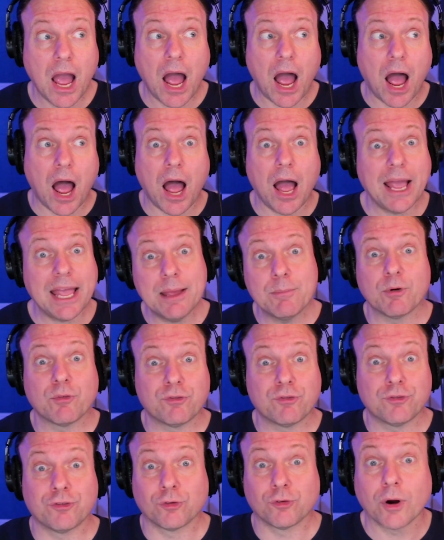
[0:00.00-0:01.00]
I am
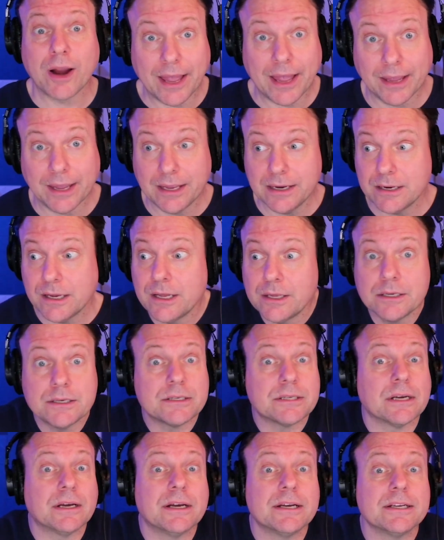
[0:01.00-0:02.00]
afraid
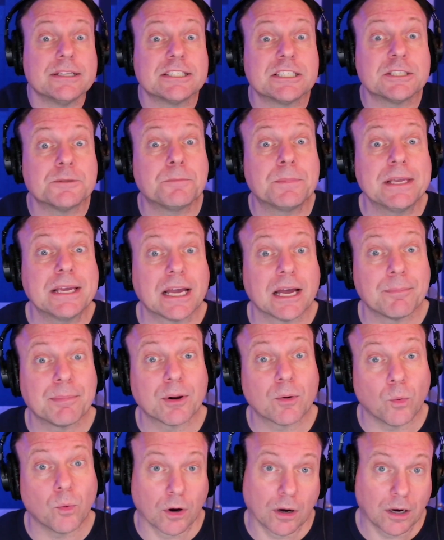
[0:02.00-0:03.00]
to speak up
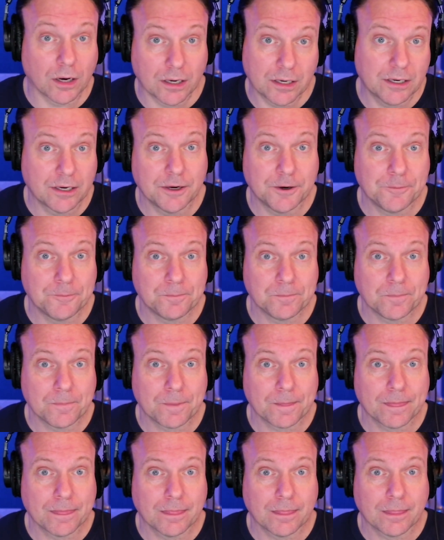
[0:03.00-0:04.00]
at work,
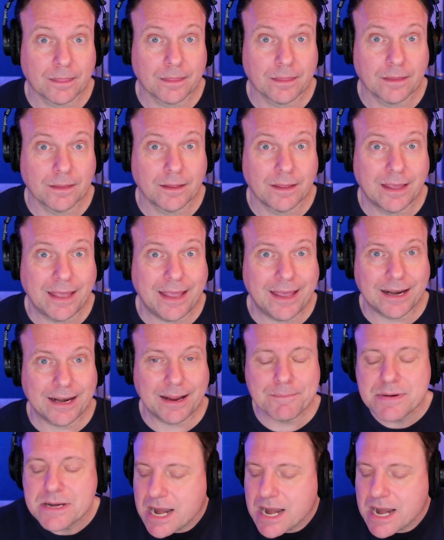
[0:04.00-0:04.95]
and I'm